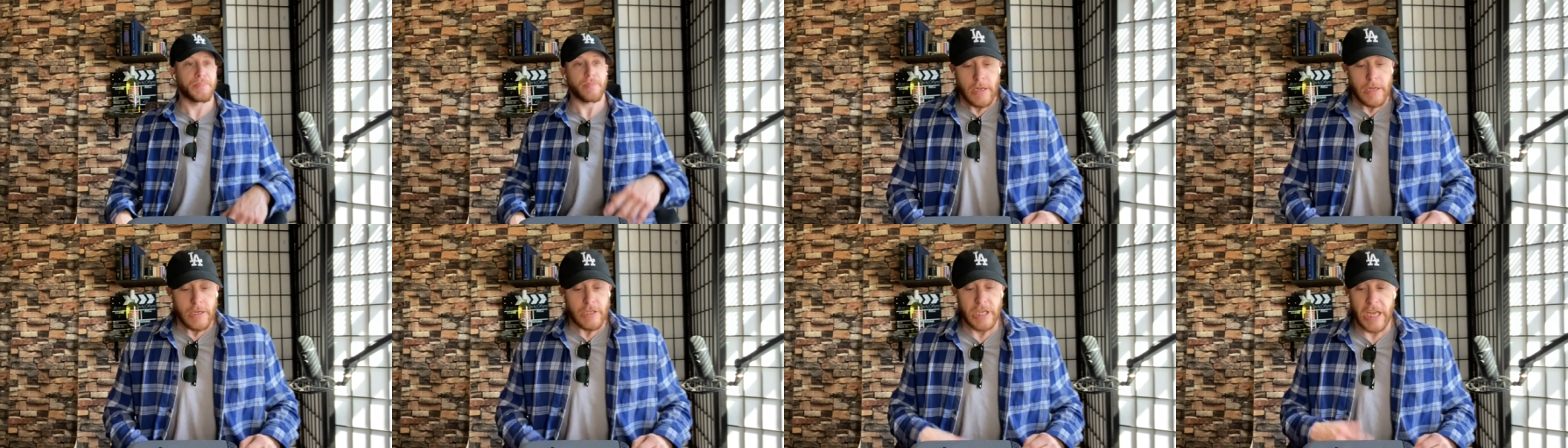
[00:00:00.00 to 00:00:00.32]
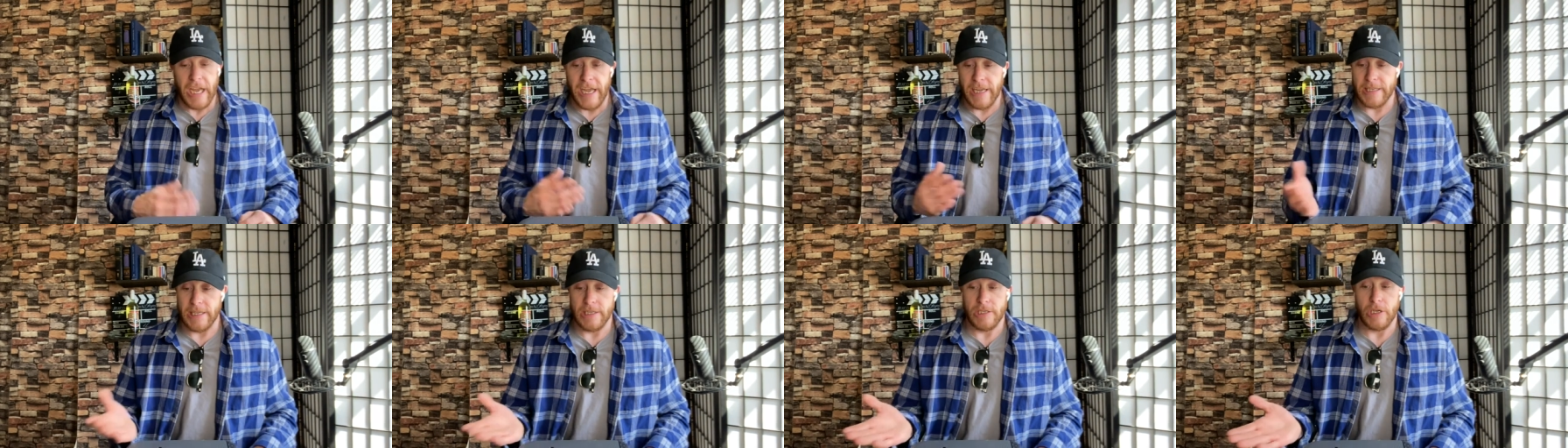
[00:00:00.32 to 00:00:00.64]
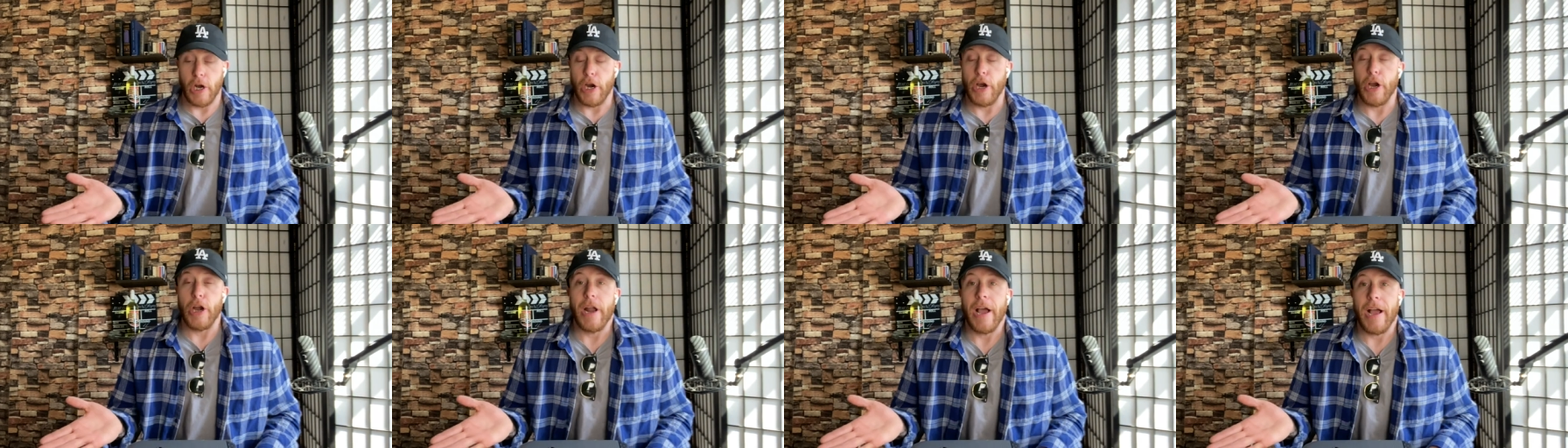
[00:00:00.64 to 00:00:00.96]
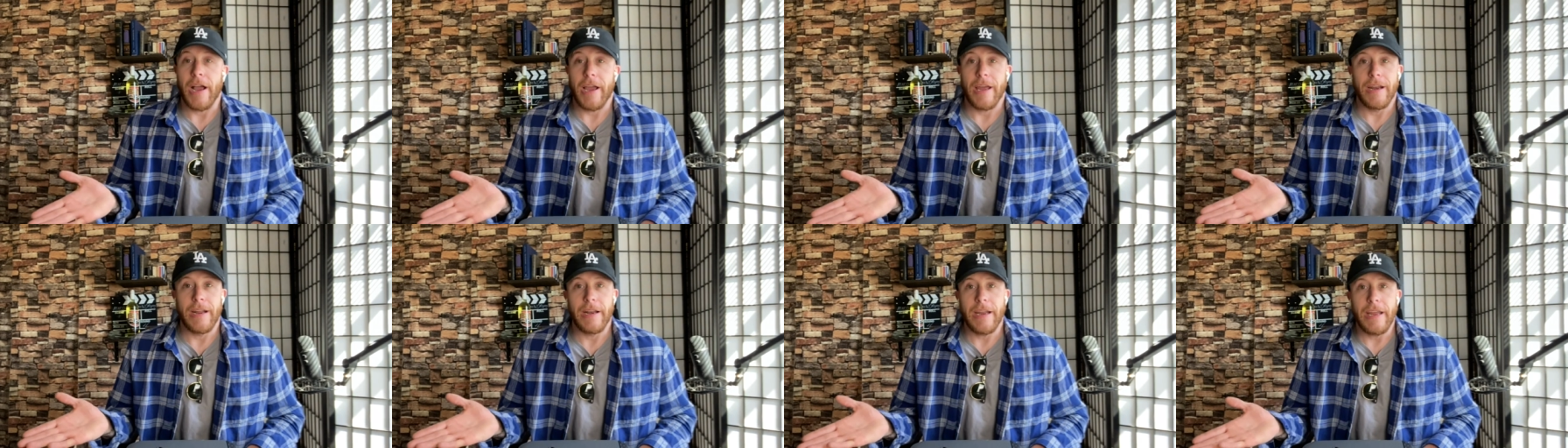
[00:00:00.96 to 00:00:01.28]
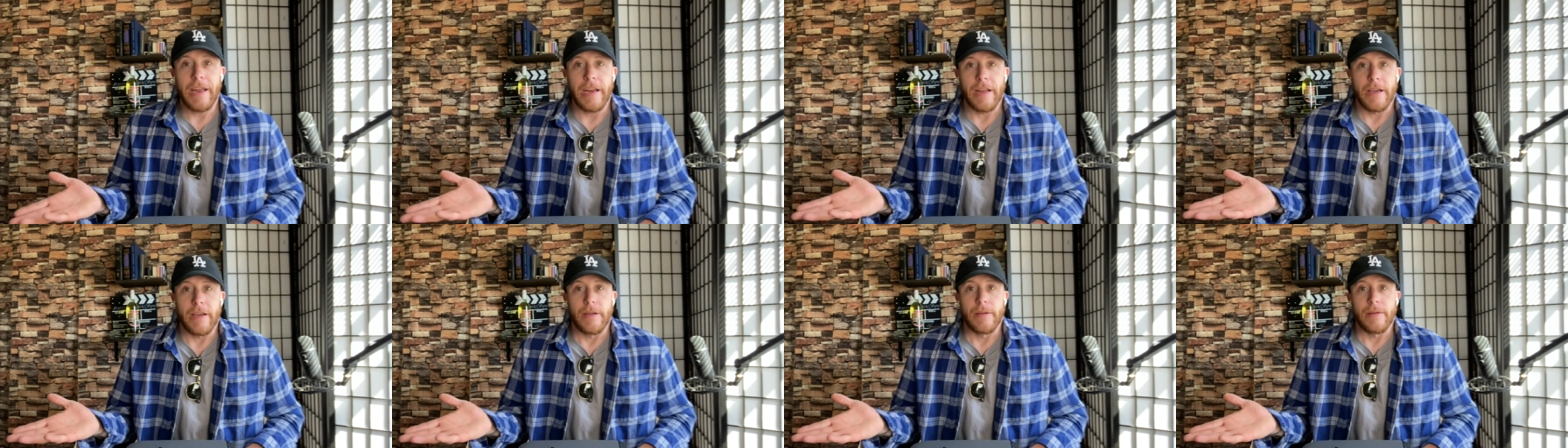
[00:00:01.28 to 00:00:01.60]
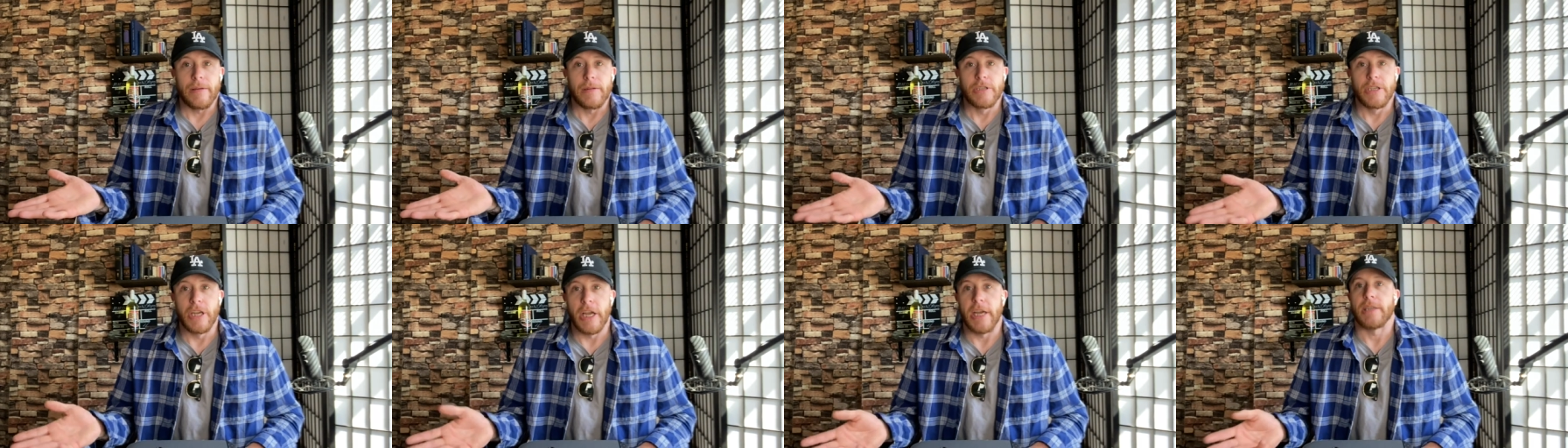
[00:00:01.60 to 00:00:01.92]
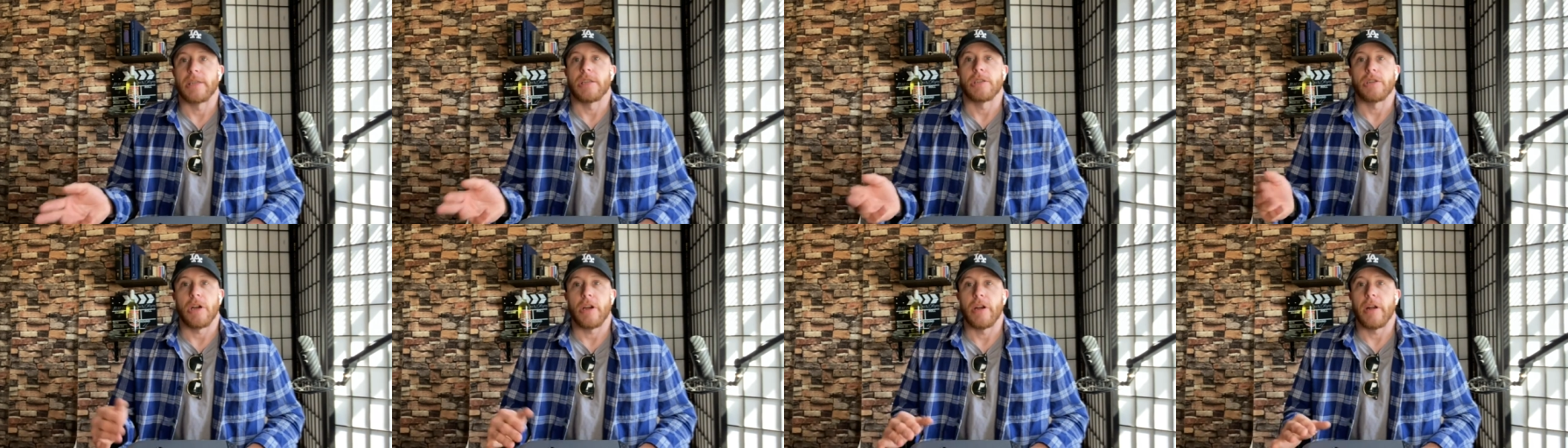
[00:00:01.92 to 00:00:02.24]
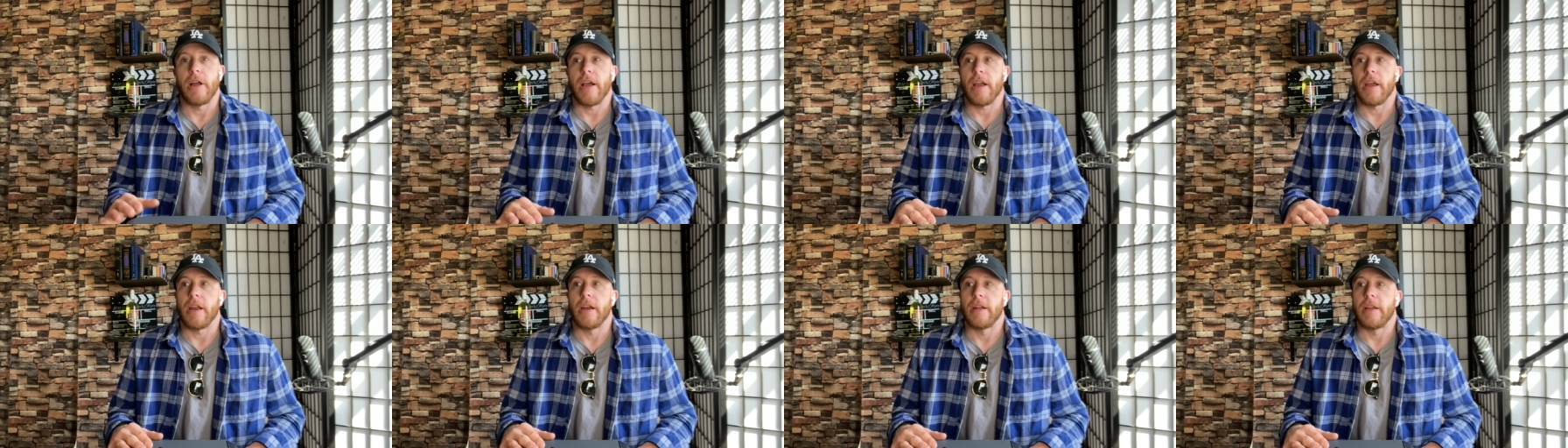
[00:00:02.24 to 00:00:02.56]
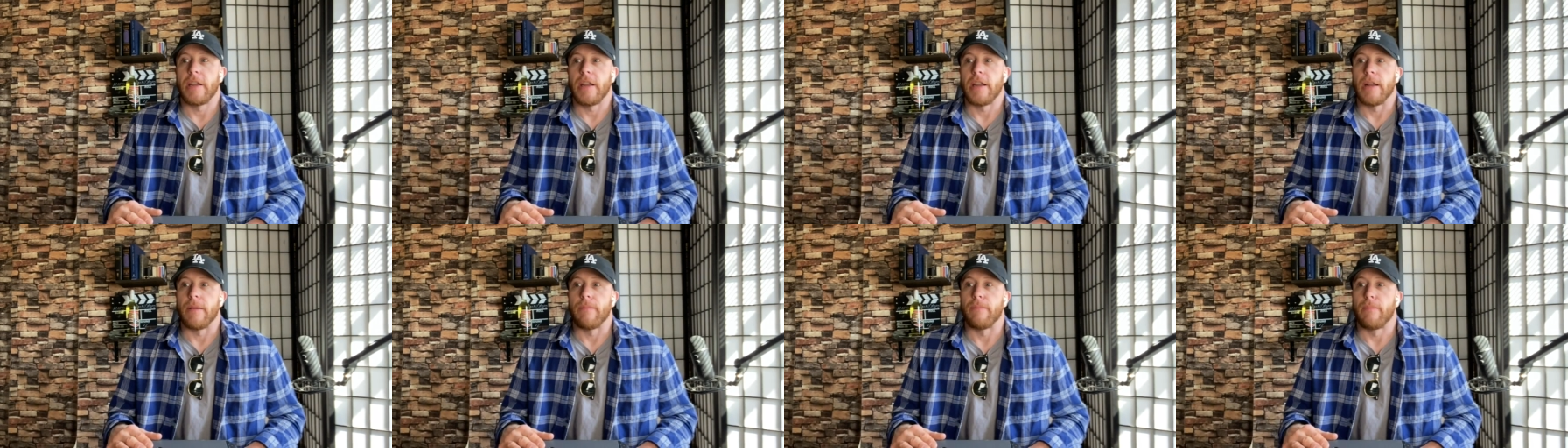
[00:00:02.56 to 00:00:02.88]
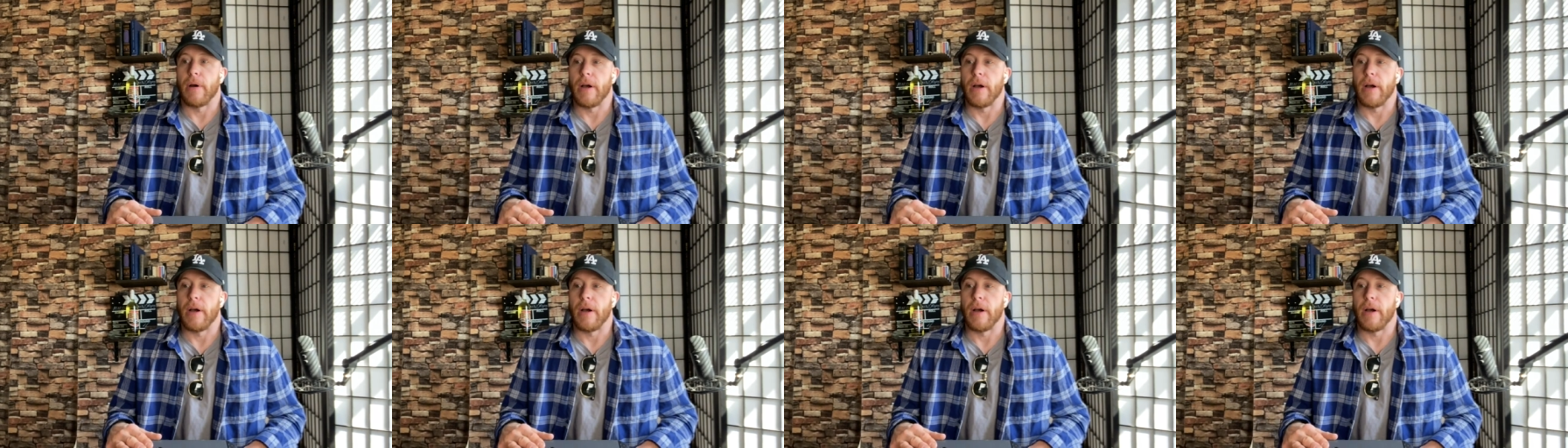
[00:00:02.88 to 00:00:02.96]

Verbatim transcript: Chances are you're not gonna need it. Chances are you're not gonna need it.